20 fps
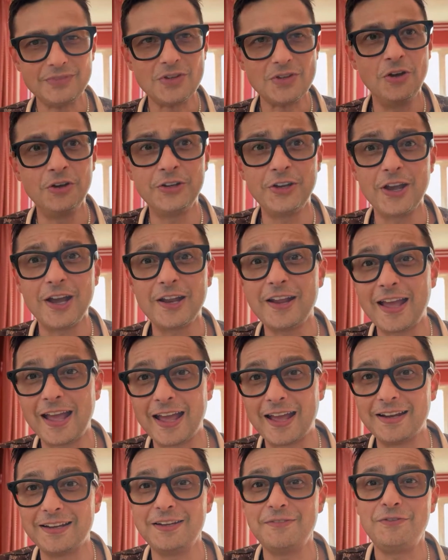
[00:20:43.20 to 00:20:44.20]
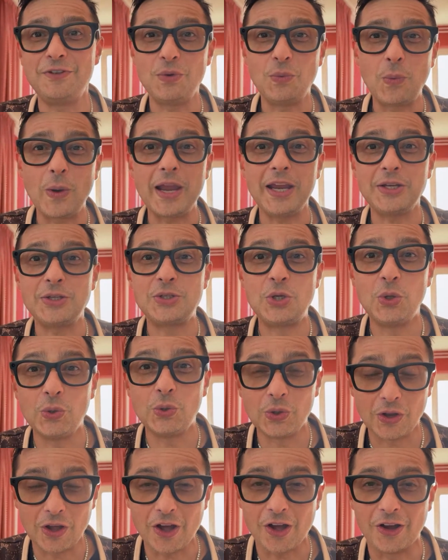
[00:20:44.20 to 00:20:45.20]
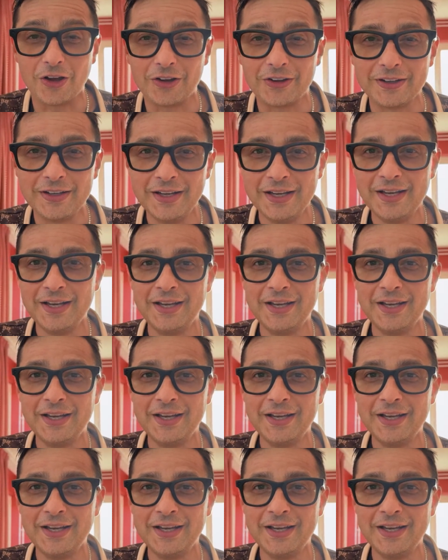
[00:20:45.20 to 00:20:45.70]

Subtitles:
On the other hand, if you wait too long,